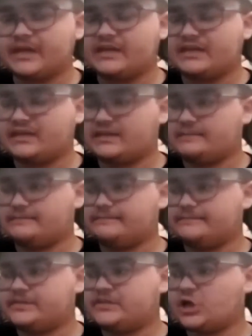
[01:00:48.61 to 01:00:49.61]
I think.
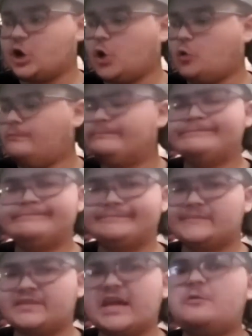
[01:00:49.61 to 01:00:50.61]
So,
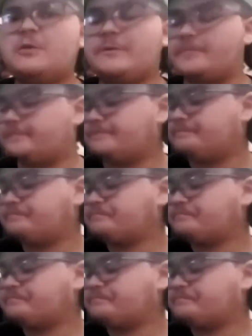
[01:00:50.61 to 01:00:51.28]
it's kind of weird.